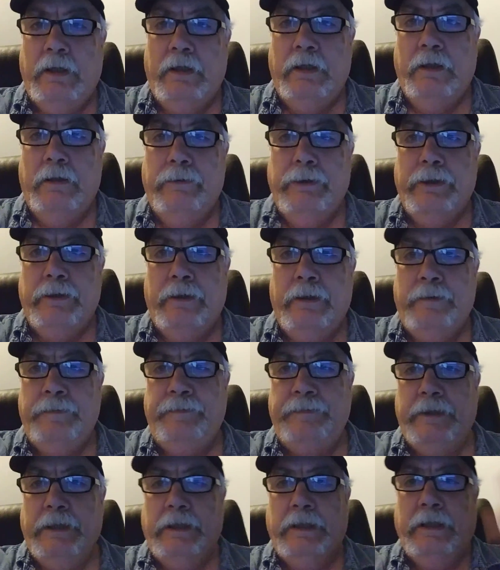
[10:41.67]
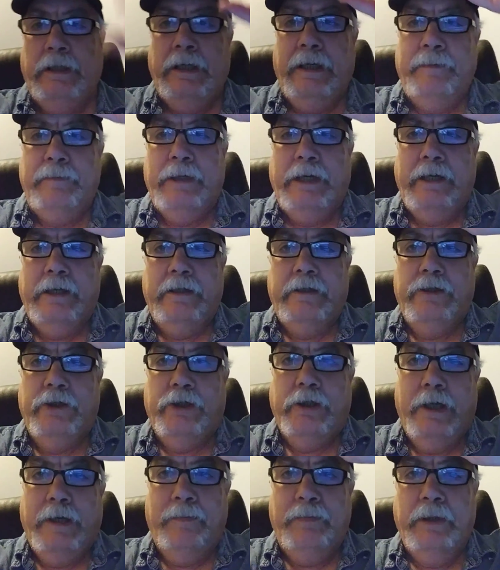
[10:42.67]
we are. I'm not in the
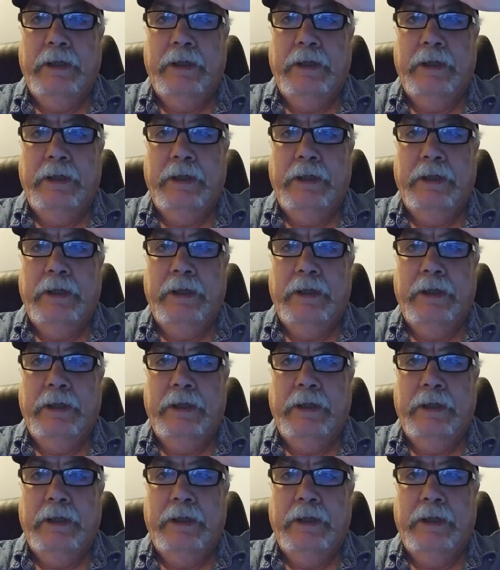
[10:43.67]
shop